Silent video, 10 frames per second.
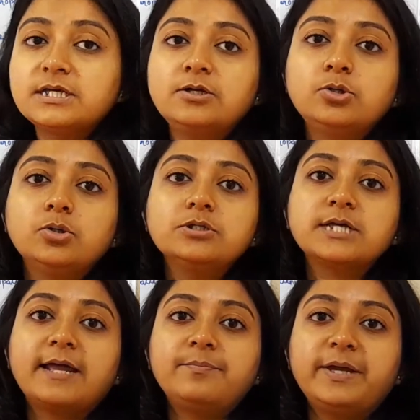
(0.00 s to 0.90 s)
cellulose
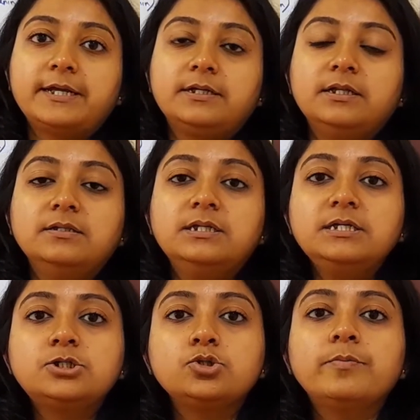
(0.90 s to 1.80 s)
and pectin.
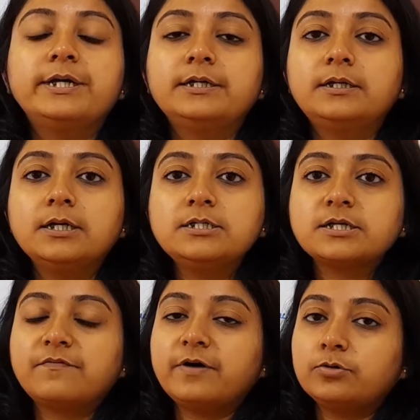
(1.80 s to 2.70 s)
These two materials
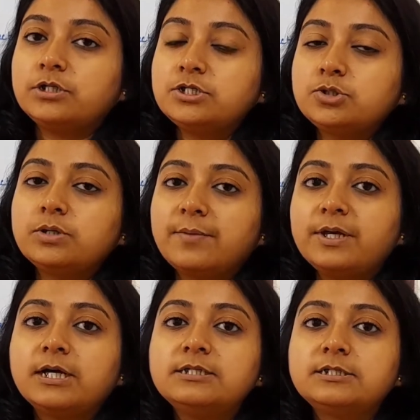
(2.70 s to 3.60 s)
are found, these two
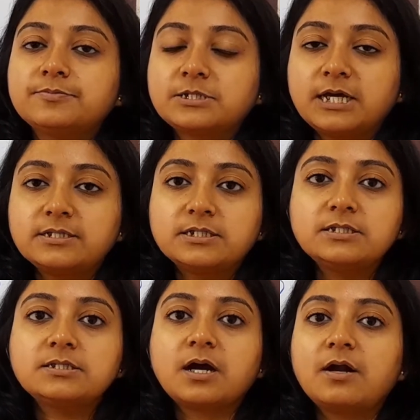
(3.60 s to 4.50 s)
chemical
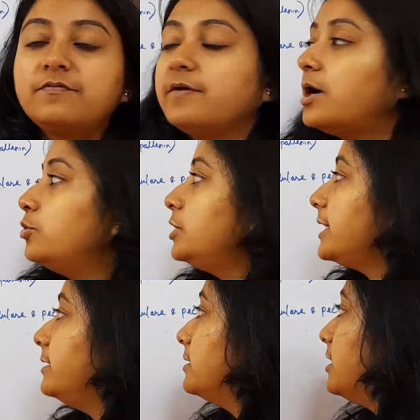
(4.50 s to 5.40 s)
substances are found
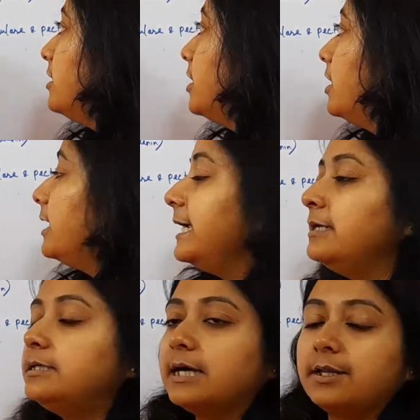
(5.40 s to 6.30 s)
in the
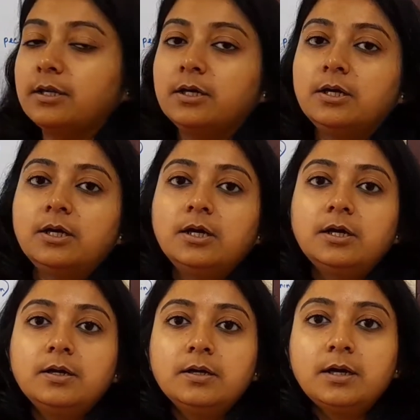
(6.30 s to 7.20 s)
intine.
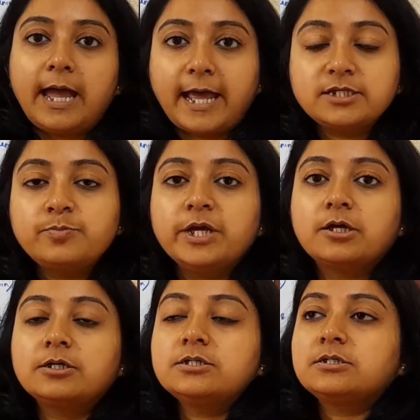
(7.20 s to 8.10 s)
As
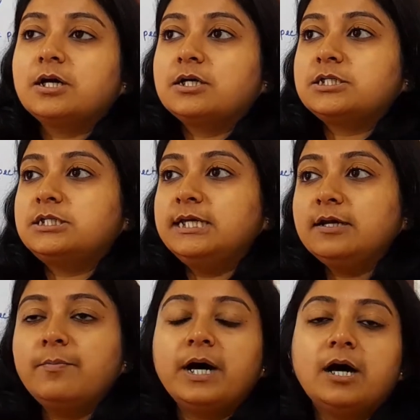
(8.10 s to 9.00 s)
because the
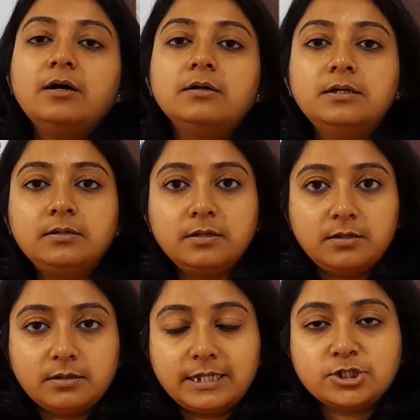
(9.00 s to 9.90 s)
stigma, in
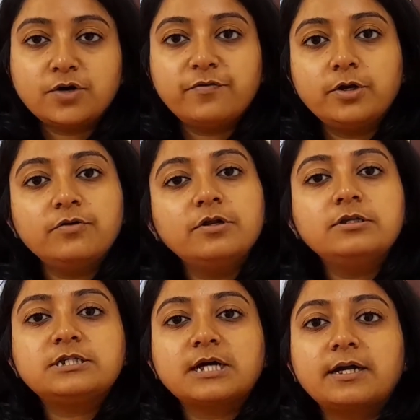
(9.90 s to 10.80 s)
case of when we
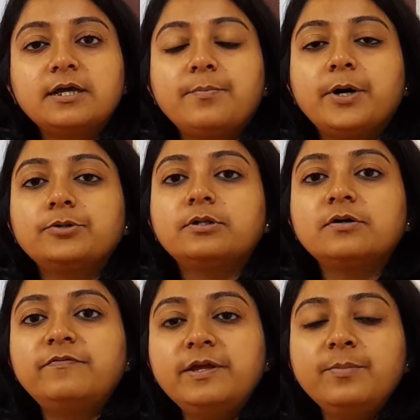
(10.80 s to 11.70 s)
will study about the
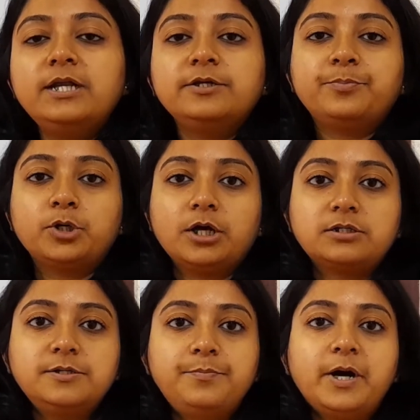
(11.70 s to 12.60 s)
female
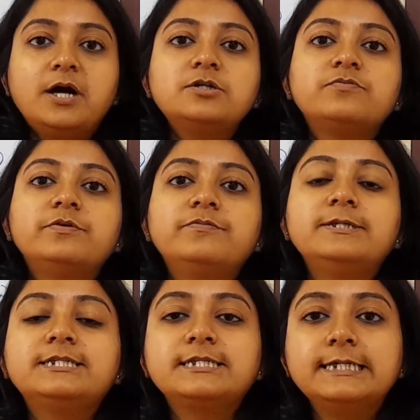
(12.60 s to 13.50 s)
reproductive part, we
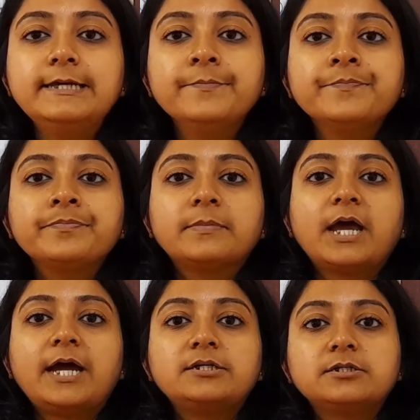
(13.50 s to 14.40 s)
will see
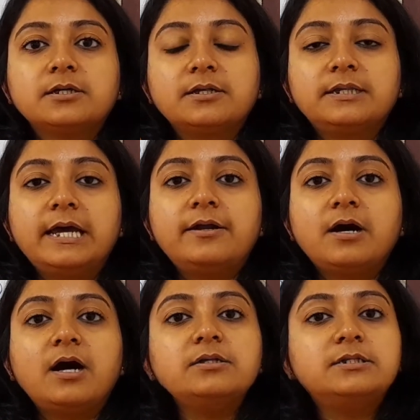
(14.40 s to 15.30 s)
that there
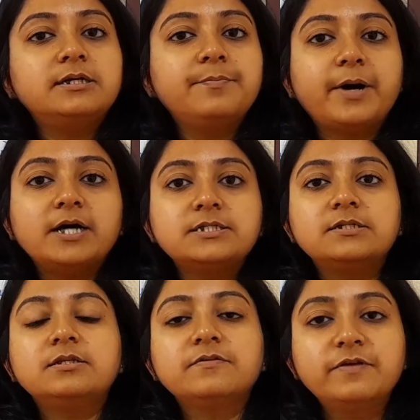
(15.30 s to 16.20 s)
are three parts
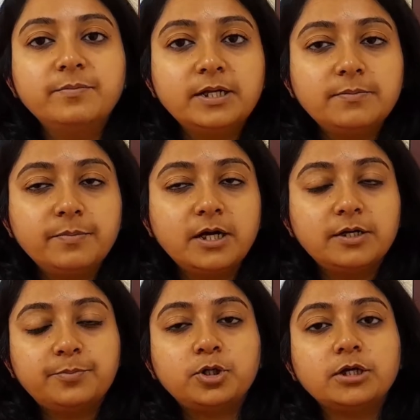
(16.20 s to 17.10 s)
in the female
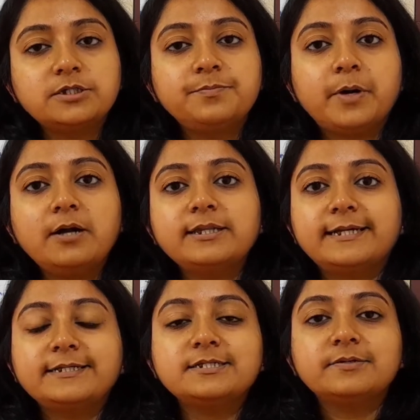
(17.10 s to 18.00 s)
reproductive part,
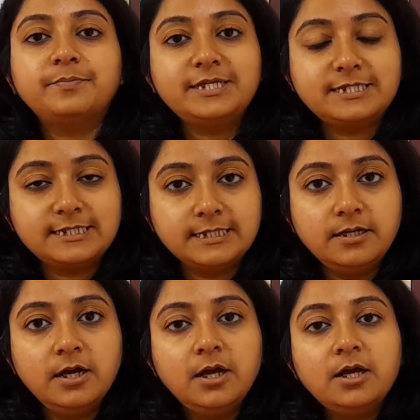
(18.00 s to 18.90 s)
that is the
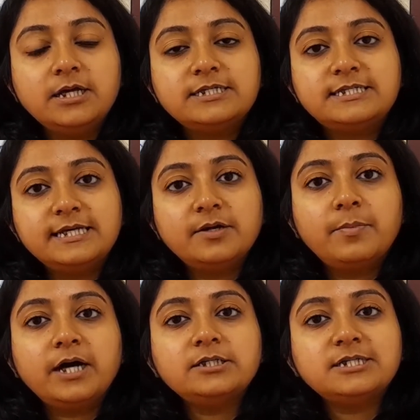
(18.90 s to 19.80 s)
pistil,
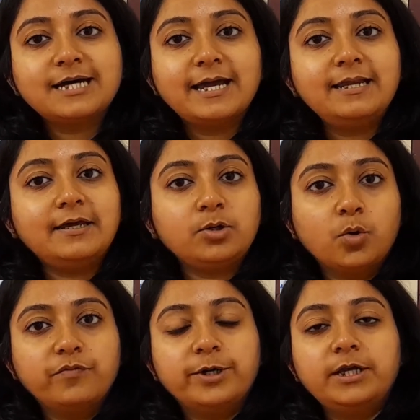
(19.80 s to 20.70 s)
stigma, style and
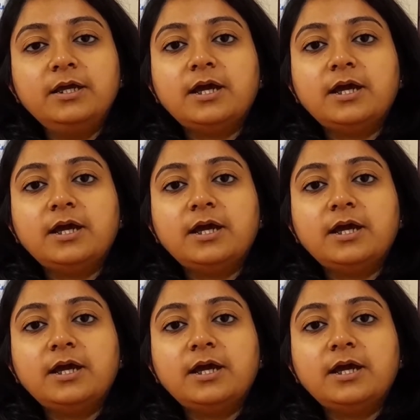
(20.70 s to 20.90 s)
ovary,